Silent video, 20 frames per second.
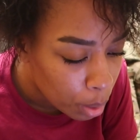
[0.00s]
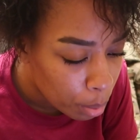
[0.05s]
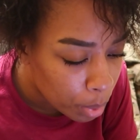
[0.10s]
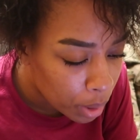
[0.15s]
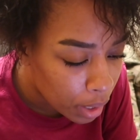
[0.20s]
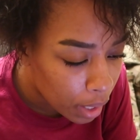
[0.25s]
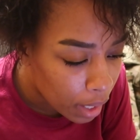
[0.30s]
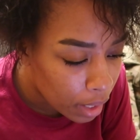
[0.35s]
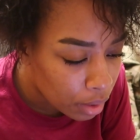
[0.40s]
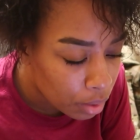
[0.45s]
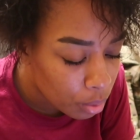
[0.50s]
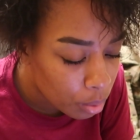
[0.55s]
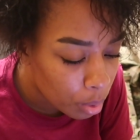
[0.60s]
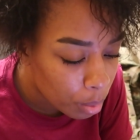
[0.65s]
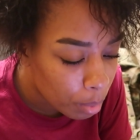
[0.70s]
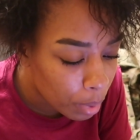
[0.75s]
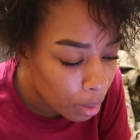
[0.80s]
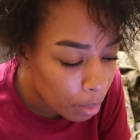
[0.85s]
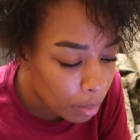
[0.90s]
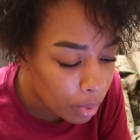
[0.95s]
but I do
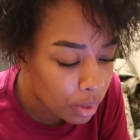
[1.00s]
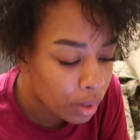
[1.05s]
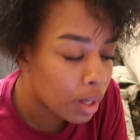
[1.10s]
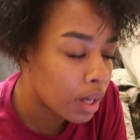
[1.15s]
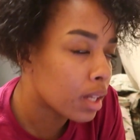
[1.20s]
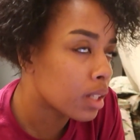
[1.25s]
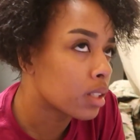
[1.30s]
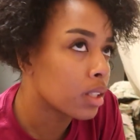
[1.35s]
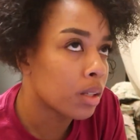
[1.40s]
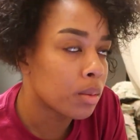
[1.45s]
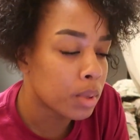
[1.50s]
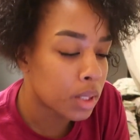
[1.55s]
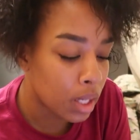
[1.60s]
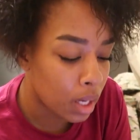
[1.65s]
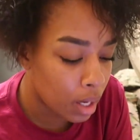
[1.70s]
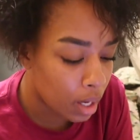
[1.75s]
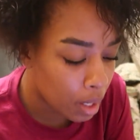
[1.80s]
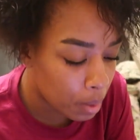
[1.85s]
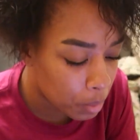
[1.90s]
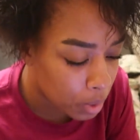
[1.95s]
remember that
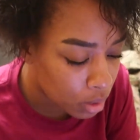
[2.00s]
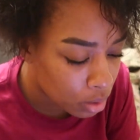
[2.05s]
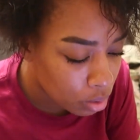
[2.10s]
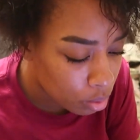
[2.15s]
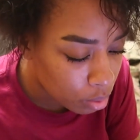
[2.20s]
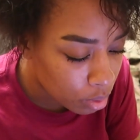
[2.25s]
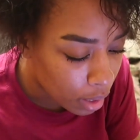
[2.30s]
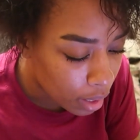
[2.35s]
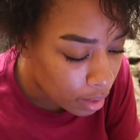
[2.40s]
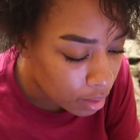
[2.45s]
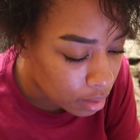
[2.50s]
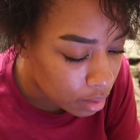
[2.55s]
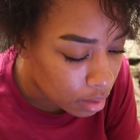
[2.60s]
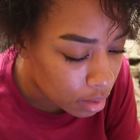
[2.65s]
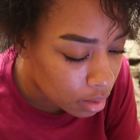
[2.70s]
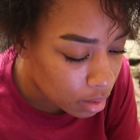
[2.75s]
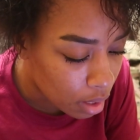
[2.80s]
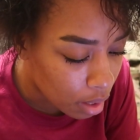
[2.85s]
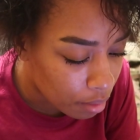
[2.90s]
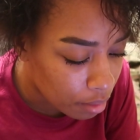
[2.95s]
sometime in
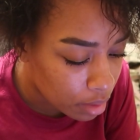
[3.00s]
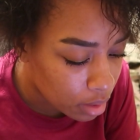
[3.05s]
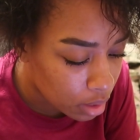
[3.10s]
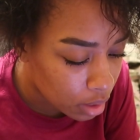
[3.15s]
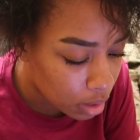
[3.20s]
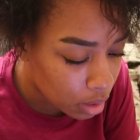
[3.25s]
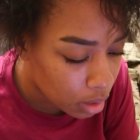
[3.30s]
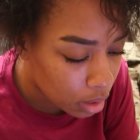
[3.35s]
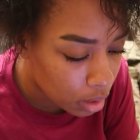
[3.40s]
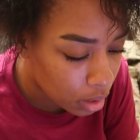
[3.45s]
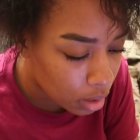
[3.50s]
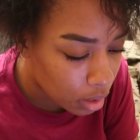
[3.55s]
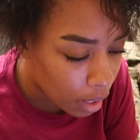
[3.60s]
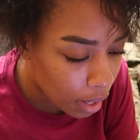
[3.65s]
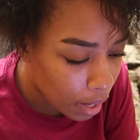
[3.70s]
2017